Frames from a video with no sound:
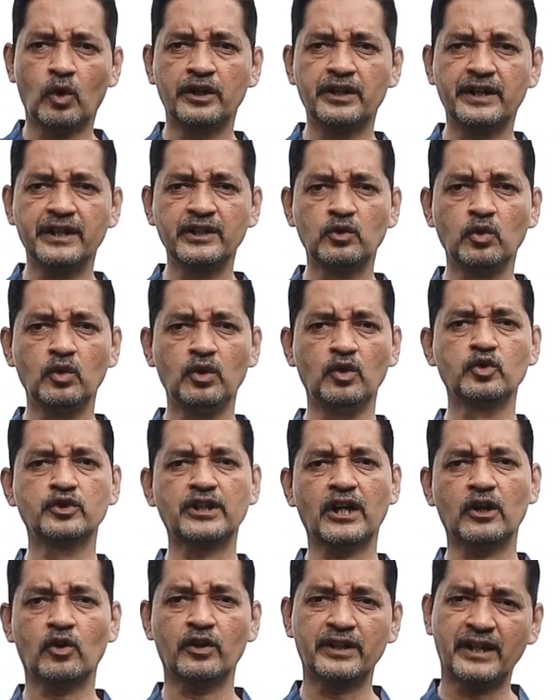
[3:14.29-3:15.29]
wanting to
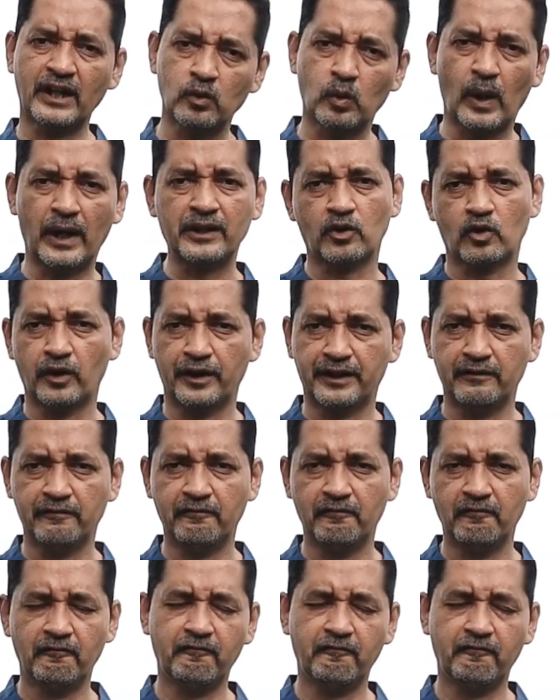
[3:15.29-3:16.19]
lose out on that one coin.